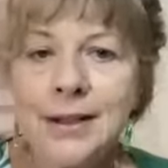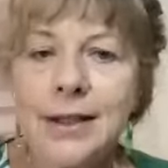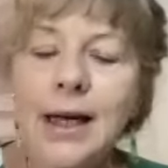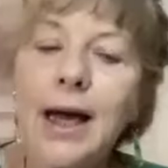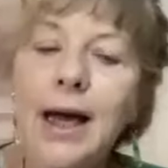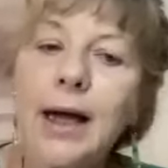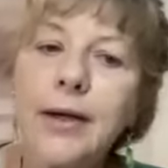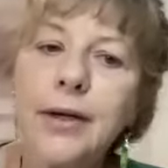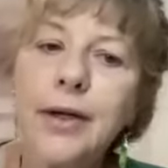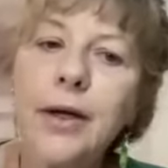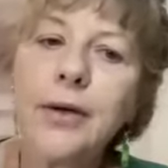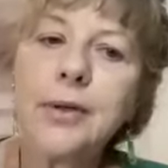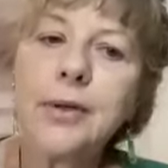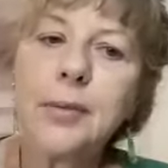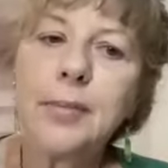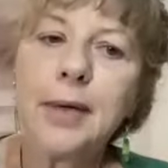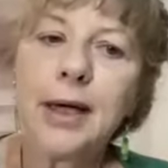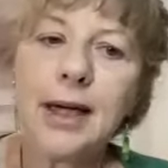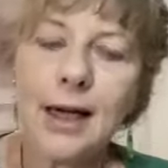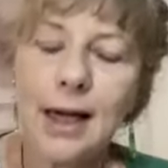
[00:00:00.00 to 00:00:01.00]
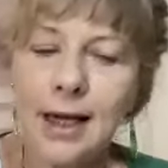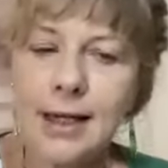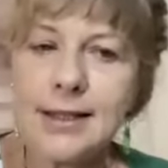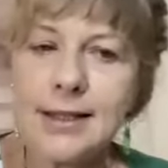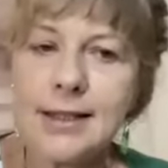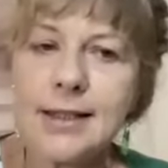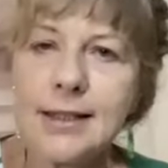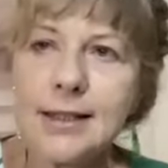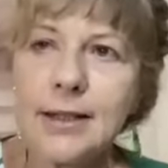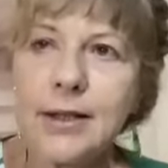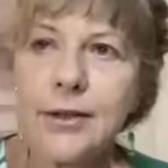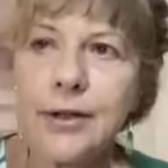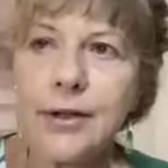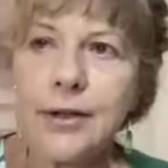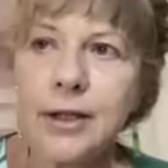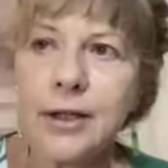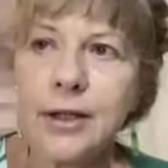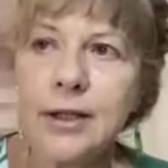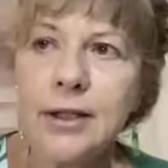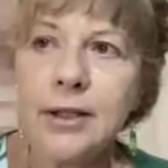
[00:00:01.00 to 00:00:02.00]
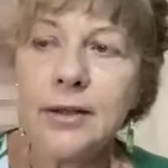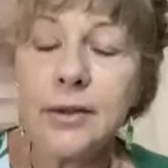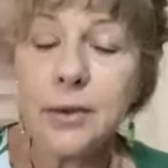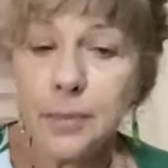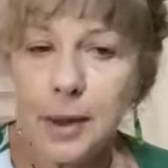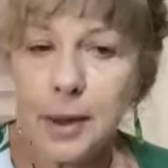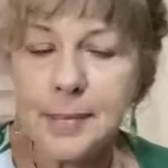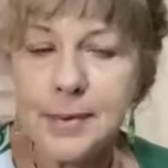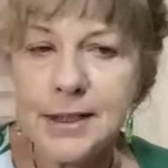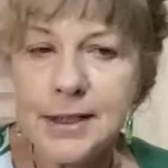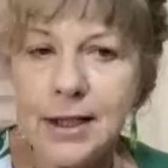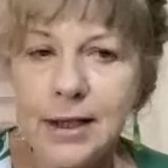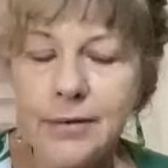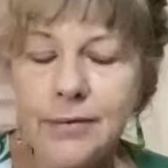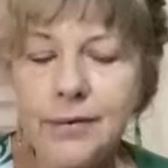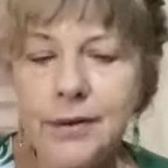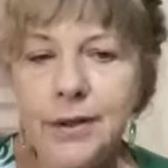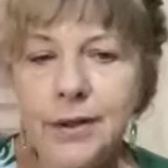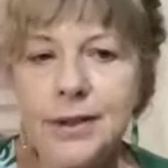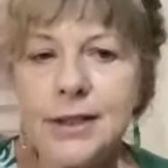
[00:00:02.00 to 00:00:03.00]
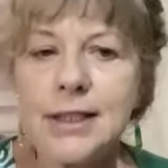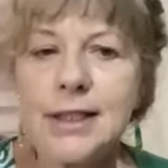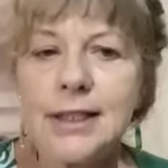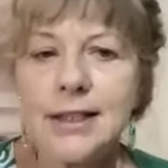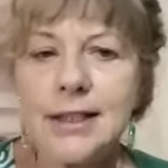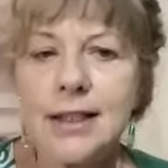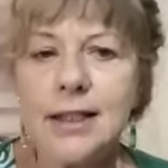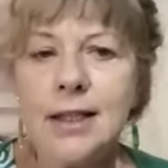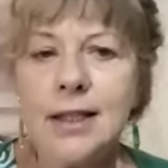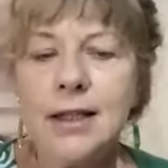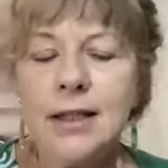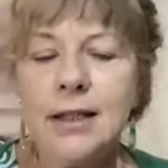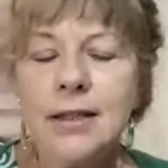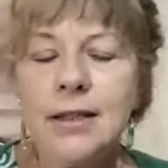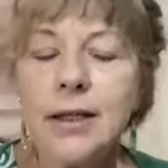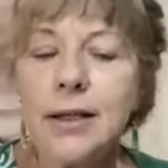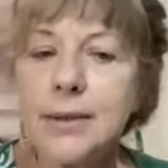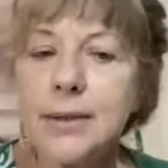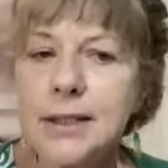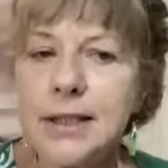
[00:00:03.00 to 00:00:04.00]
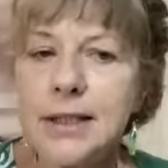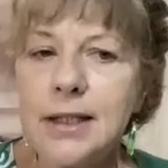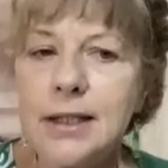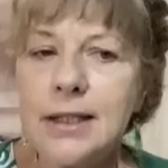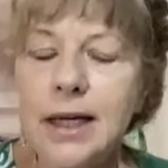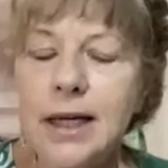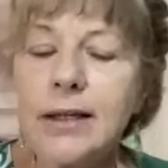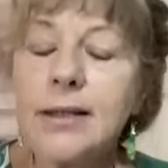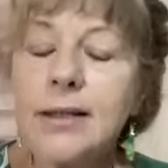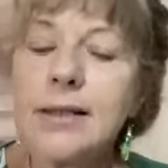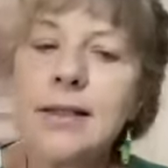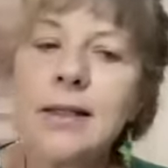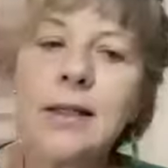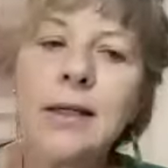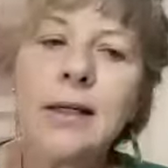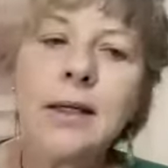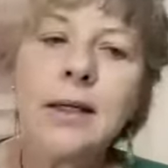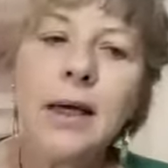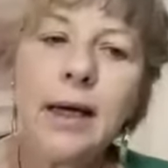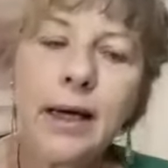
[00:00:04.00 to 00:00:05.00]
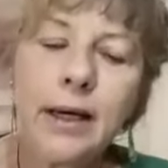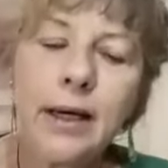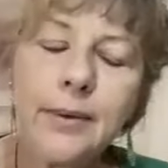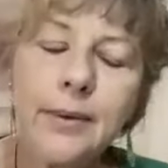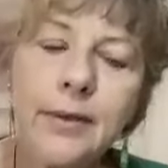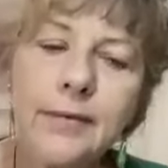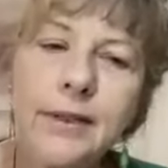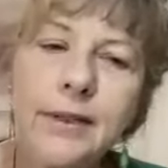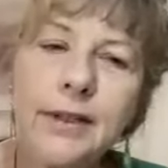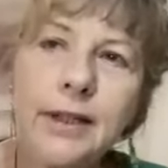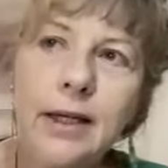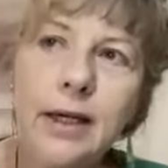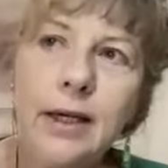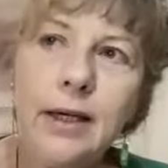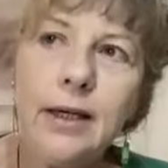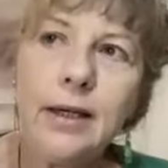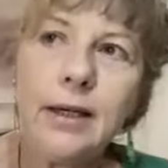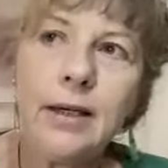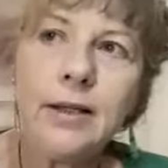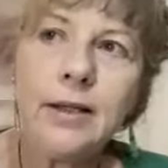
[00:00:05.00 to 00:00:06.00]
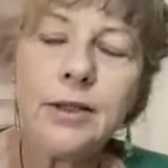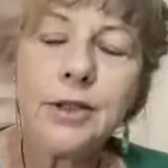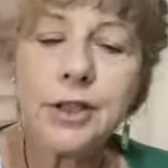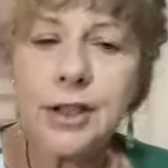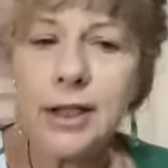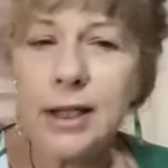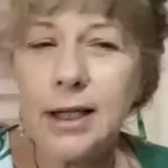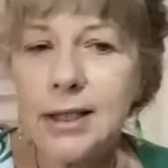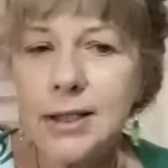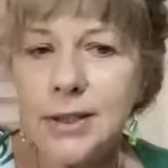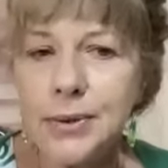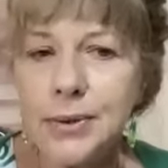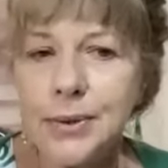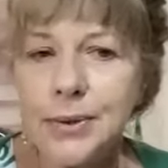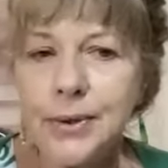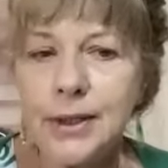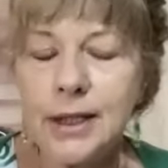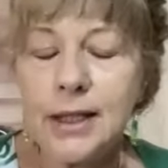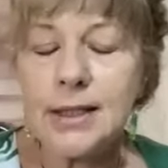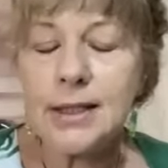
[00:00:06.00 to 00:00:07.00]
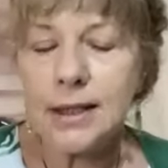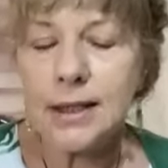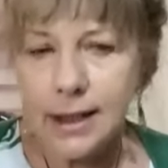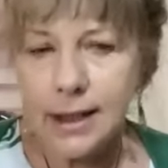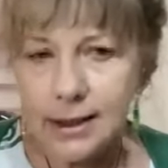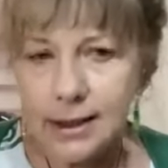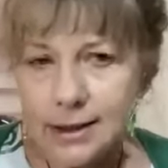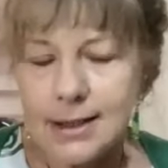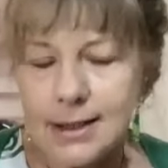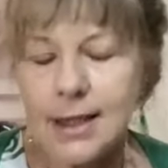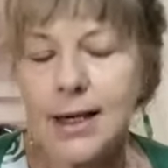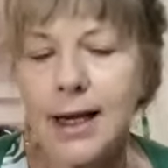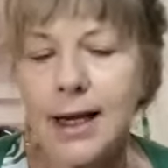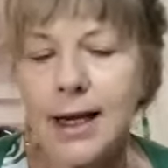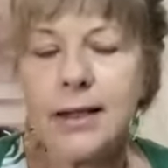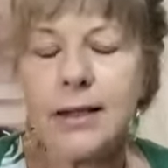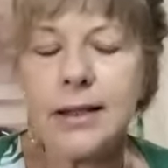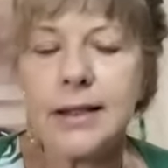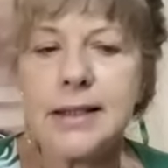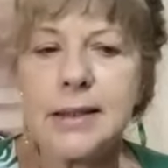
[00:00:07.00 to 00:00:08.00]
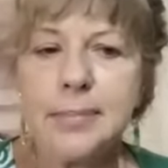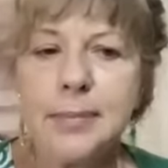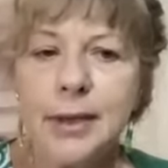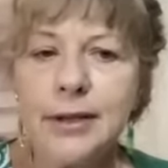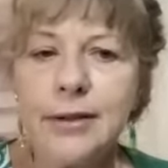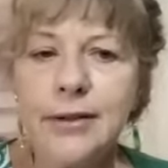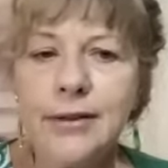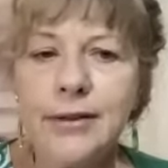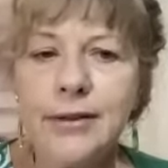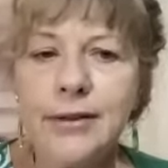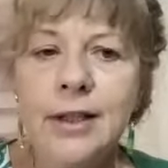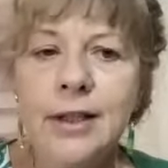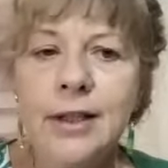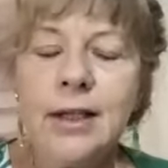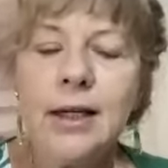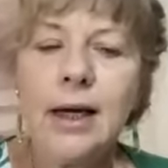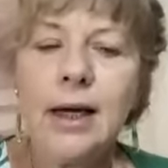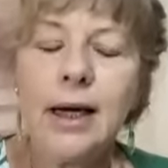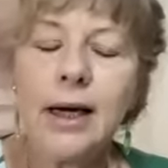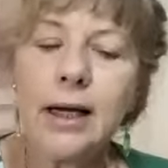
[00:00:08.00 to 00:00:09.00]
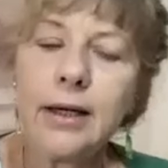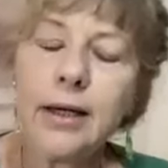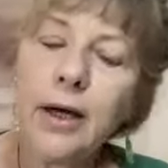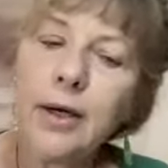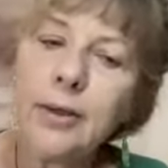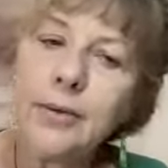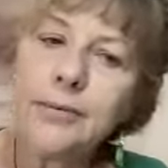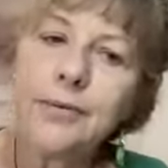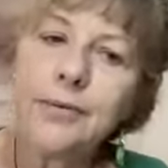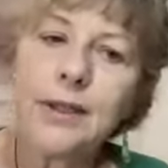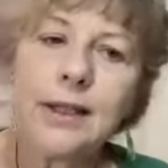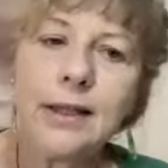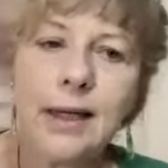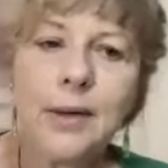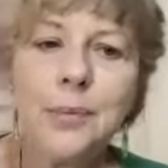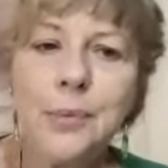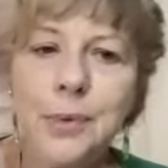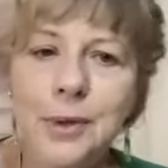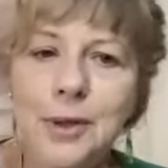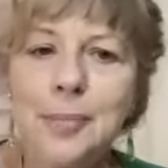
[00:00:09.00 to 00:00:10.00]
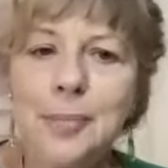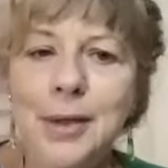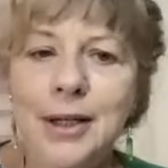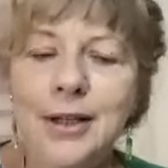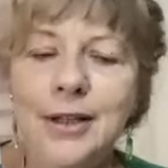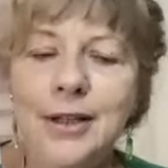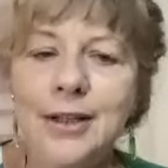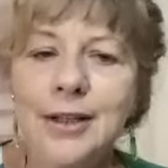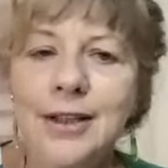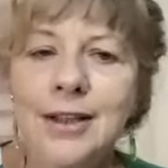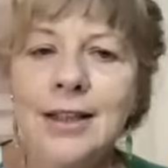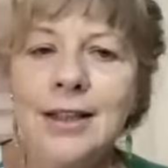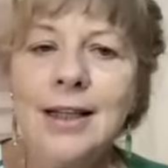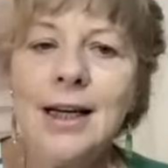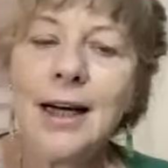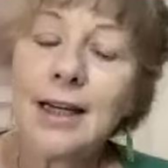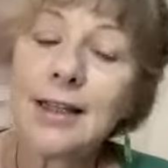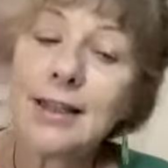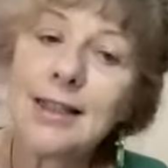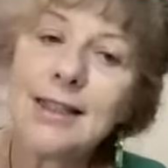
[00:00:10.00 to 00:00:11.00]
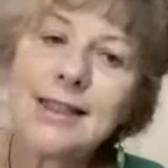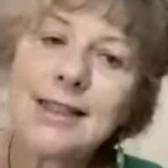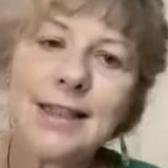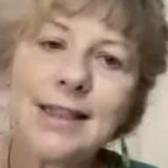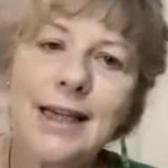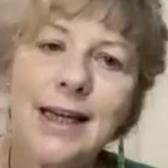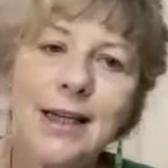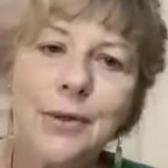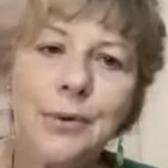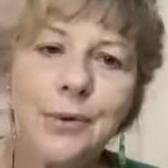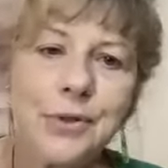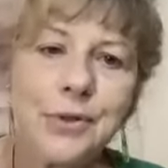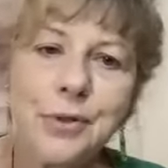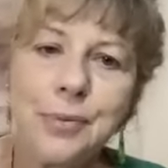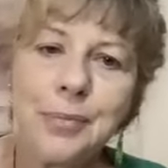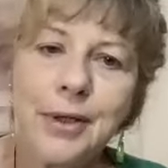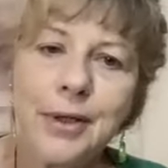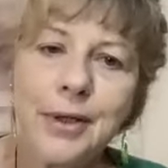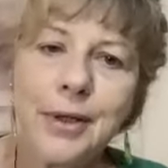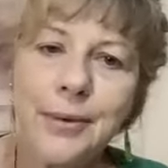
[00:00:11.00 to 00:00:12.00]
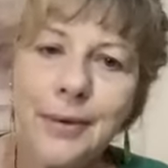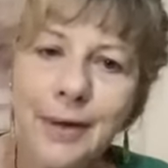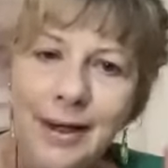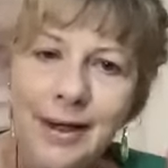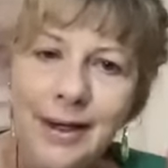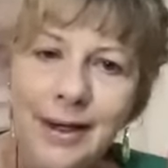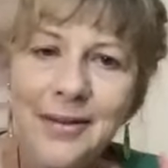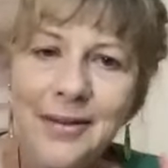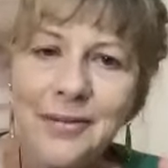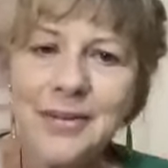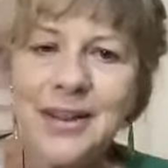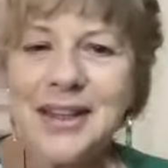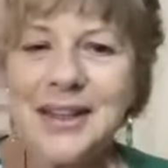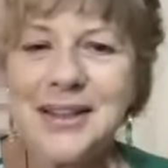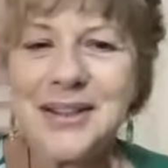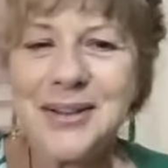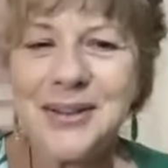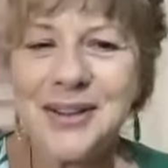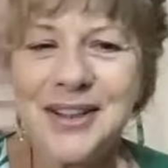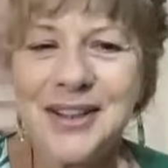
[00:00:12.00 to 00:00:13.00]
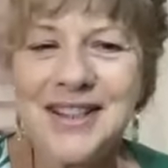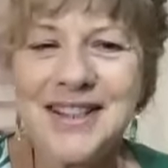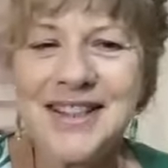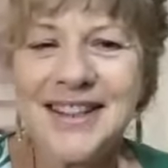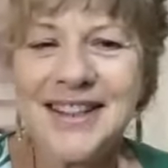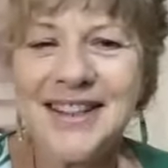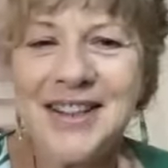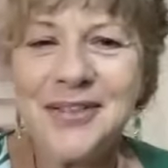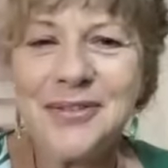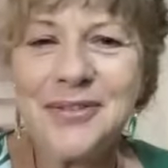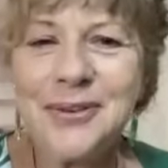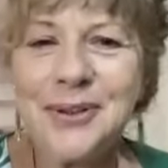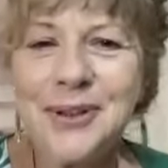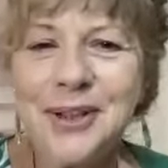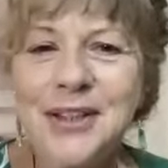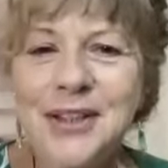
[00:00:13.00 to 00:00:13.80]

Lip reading: Okay, I know that my classes are on the website for you to see those details. However, the Qi talk is a little delayed this month, and hopefully that will be on either today or tomorrow, fingers crossed, for